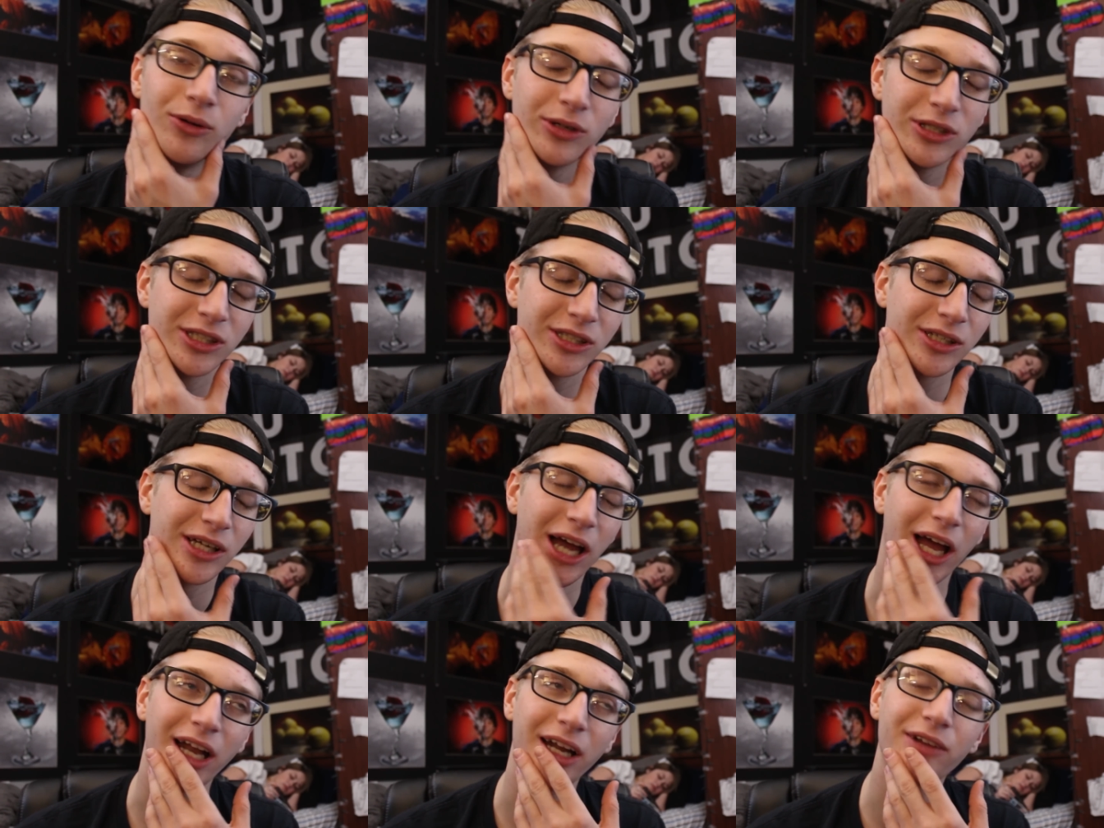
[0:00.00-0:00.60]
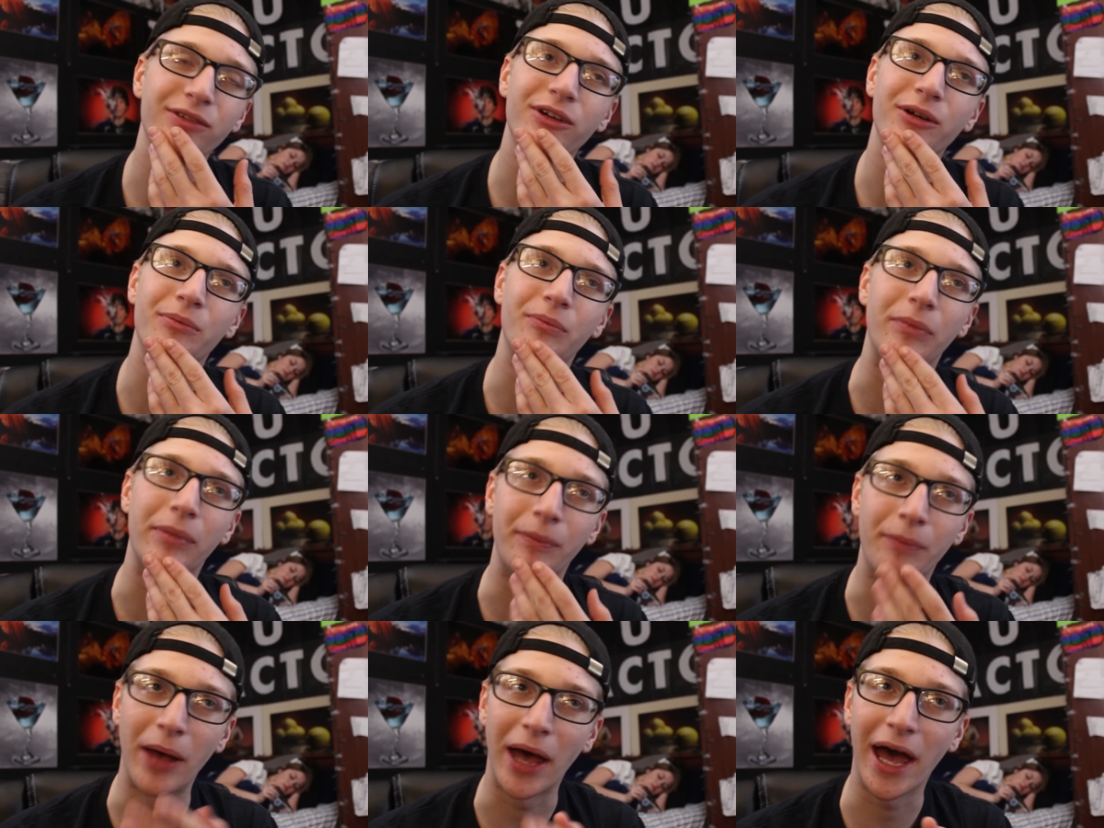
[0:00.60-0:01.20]
which is kind of a
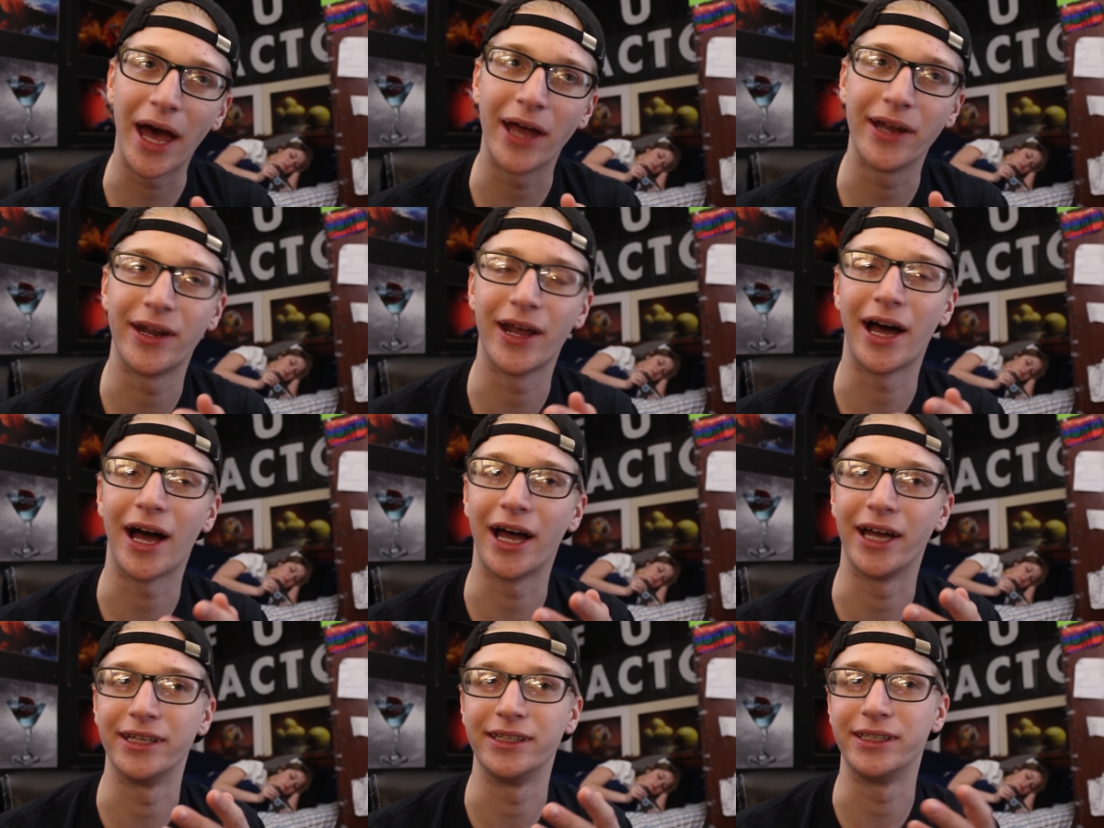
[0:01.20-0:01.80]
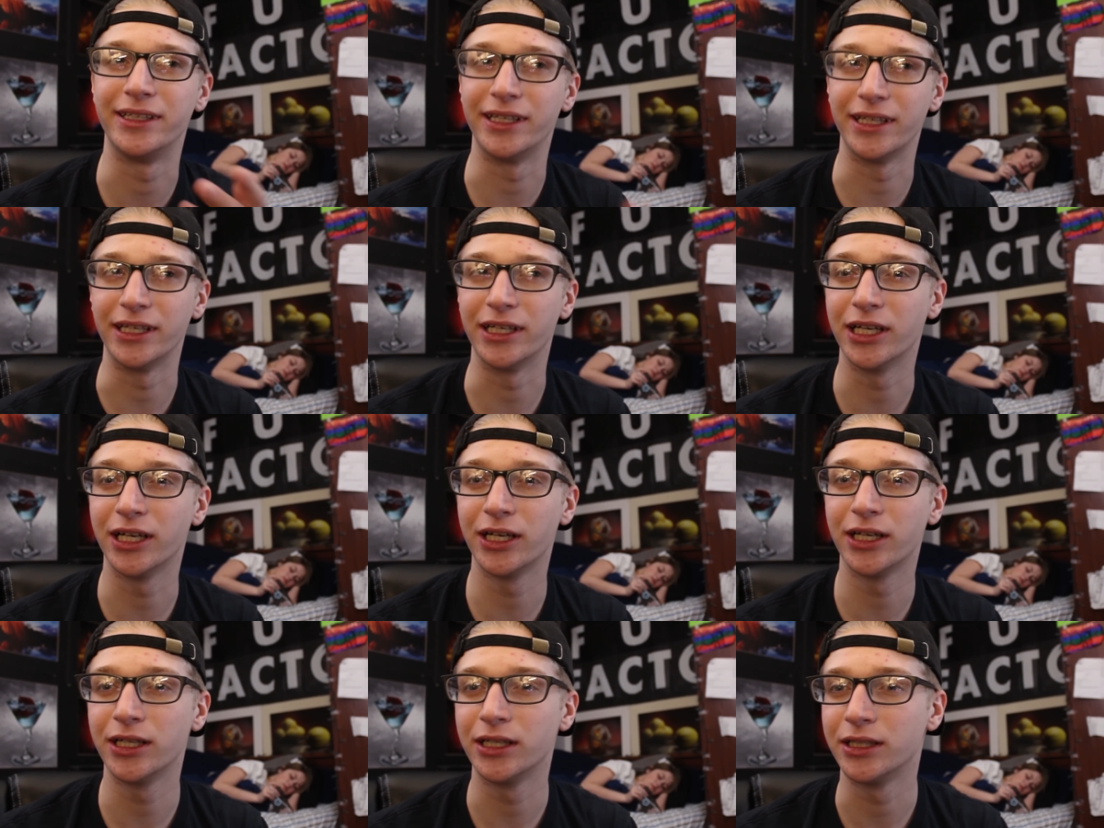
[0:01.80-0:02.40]
bad
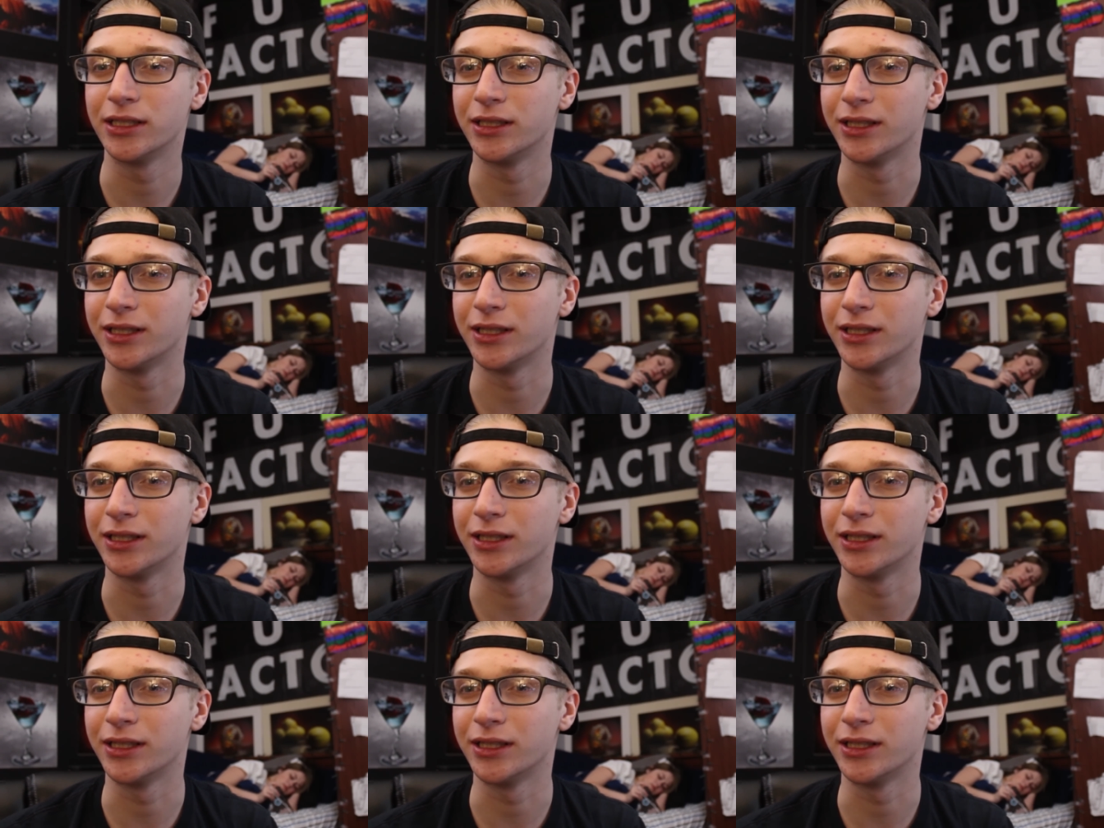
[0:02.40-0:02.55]
idea